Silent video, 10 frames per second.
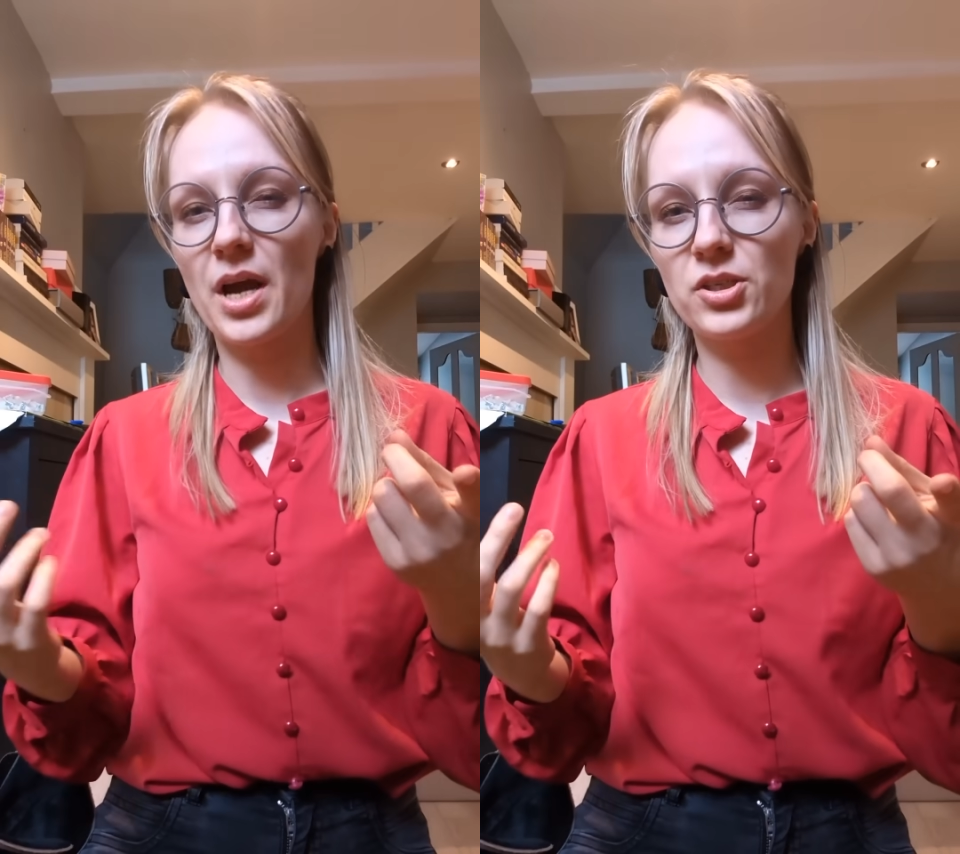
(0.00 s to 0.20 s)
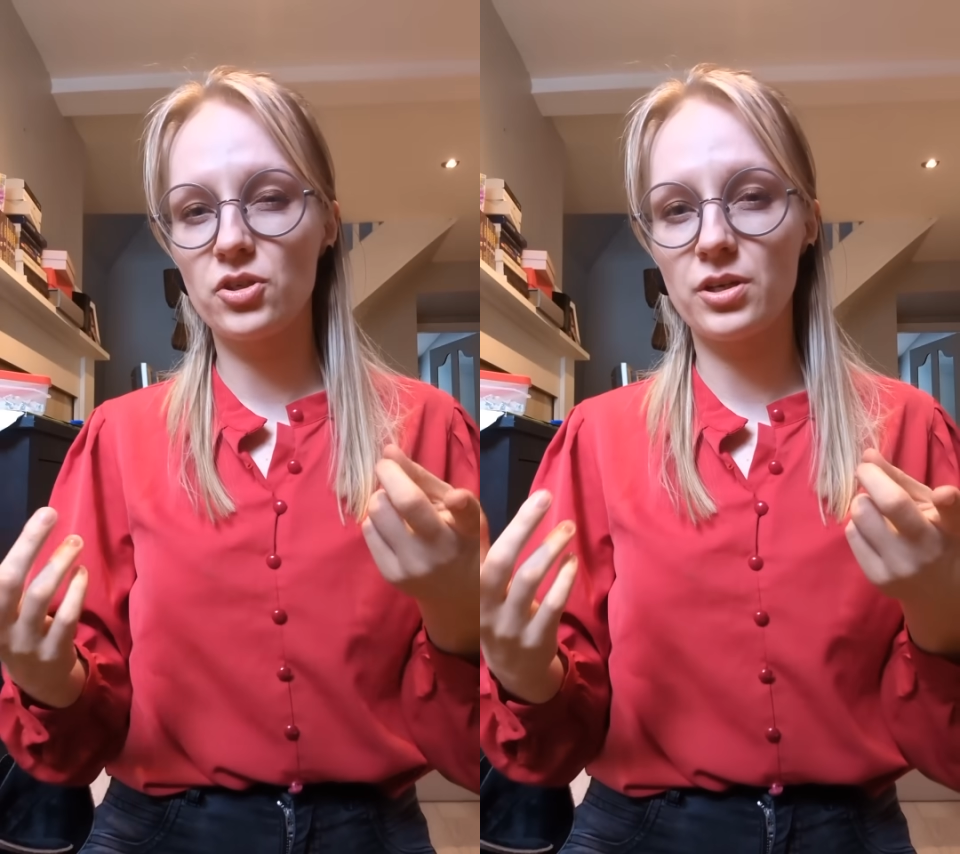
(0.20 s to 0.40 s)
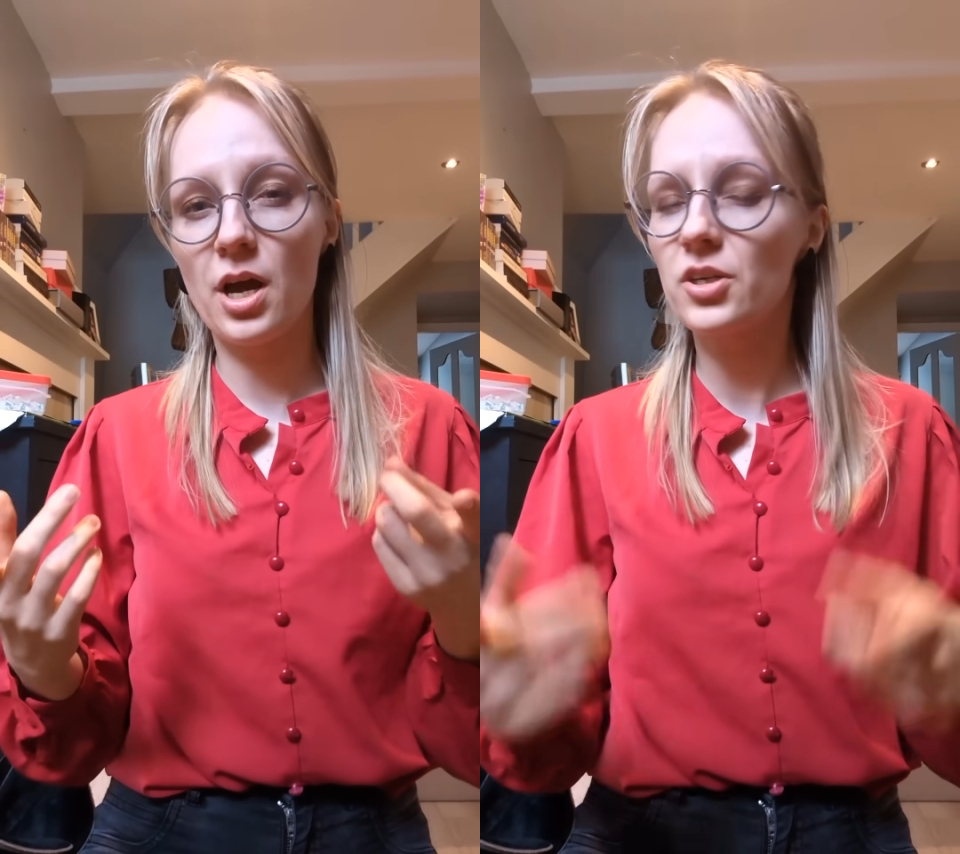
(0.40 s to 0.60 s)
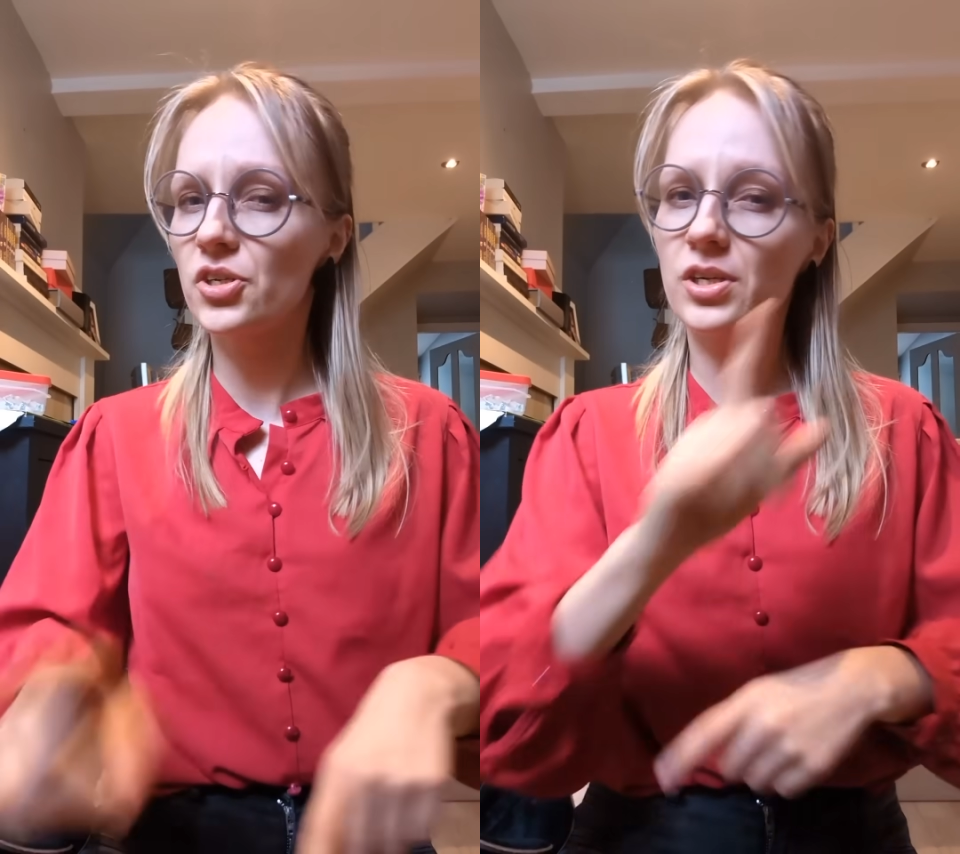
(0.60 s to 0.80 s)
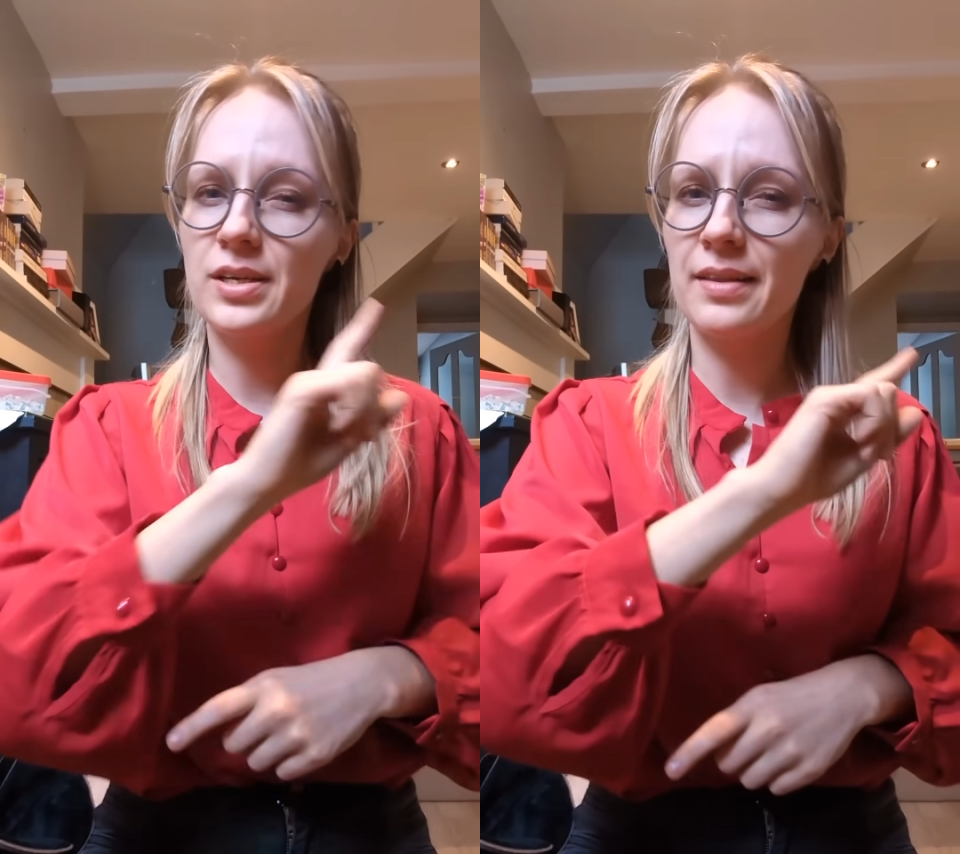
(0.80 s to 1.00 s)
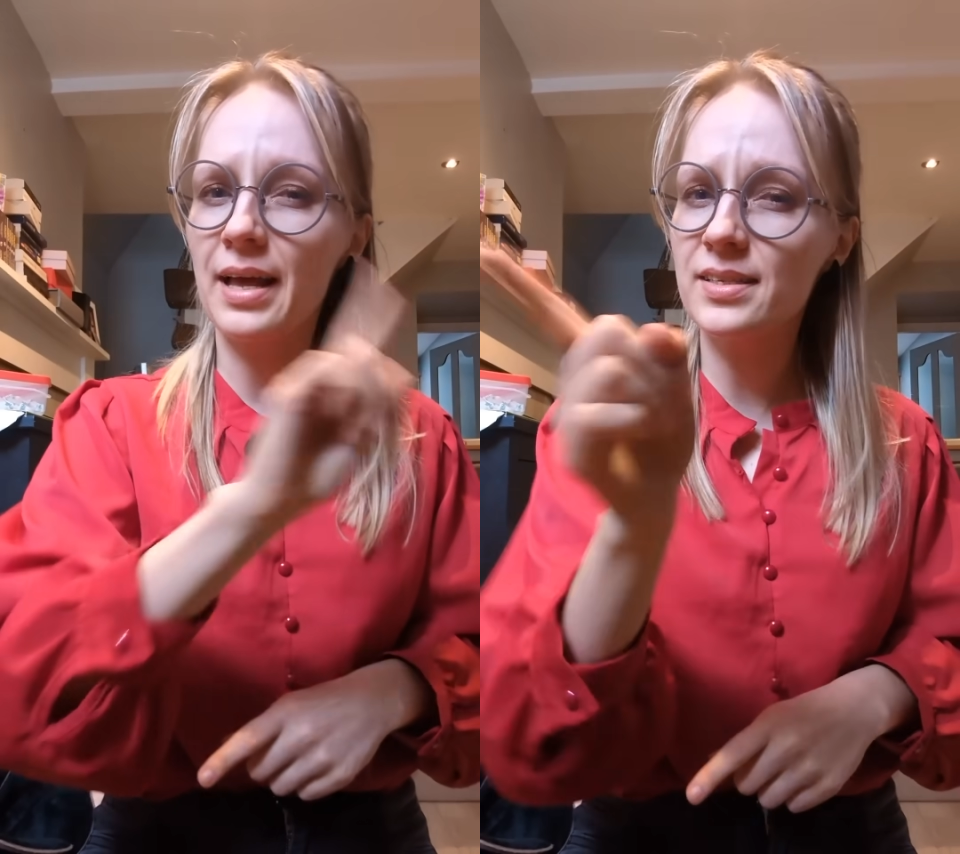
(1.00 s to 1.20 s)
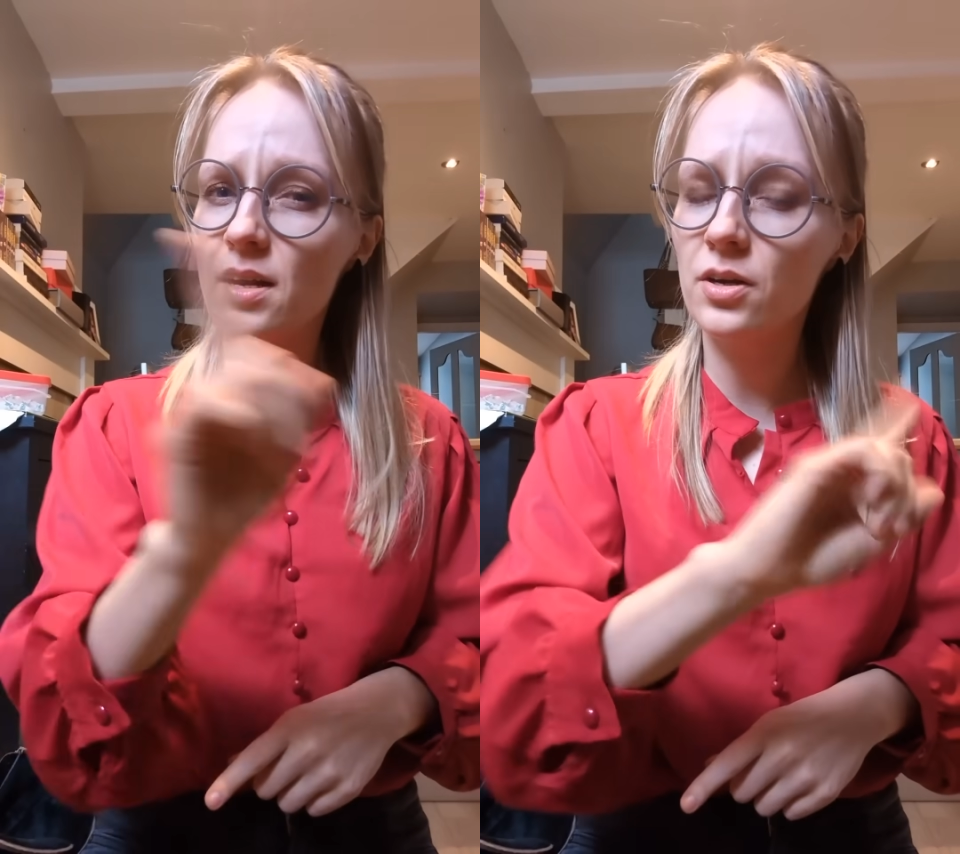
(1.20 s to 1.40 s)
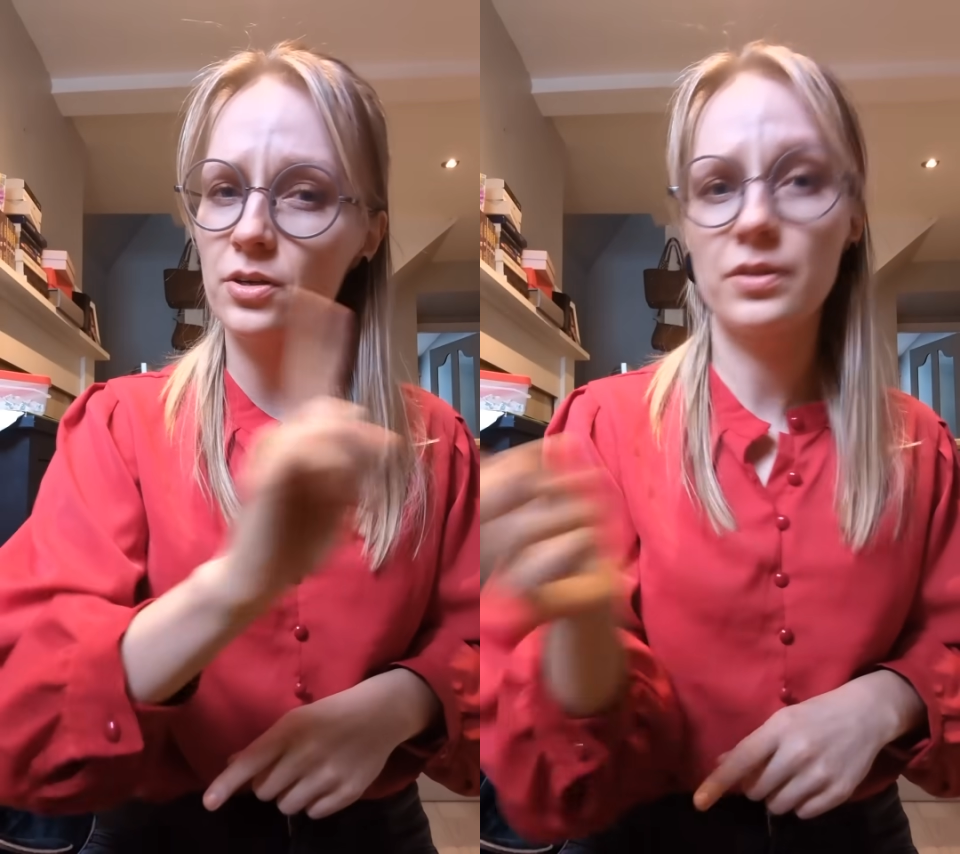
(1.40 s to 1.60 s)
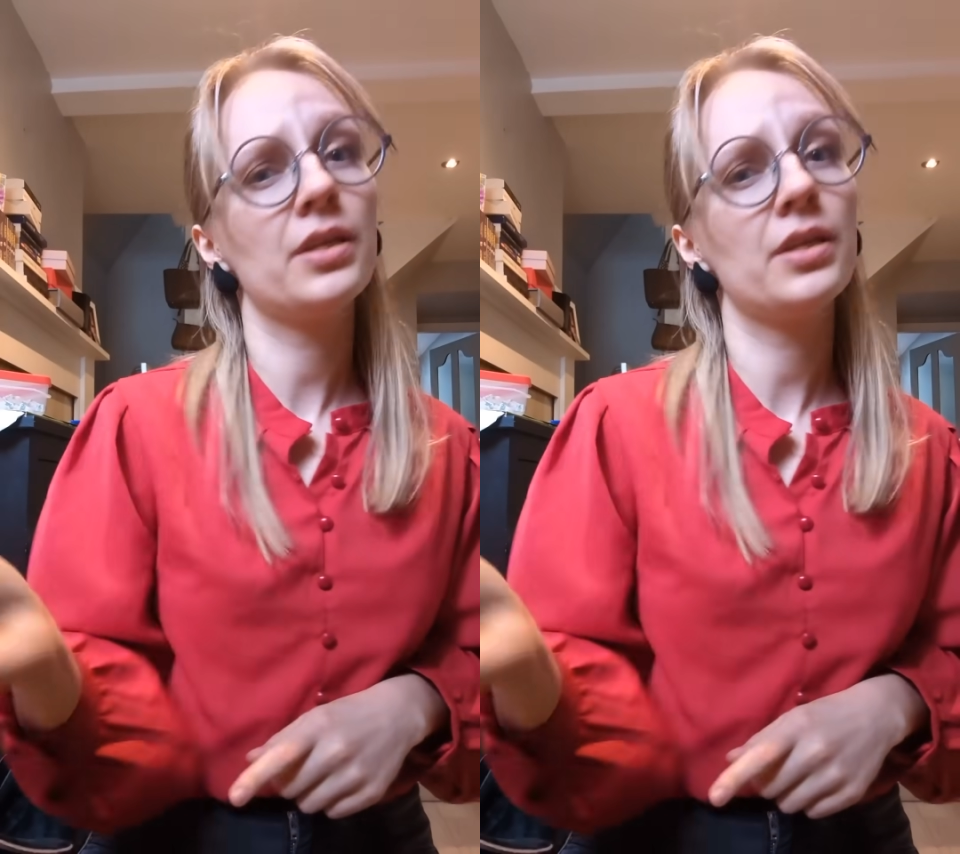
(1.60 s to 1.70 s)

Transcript: hydrogen and oxygen, and that's not a good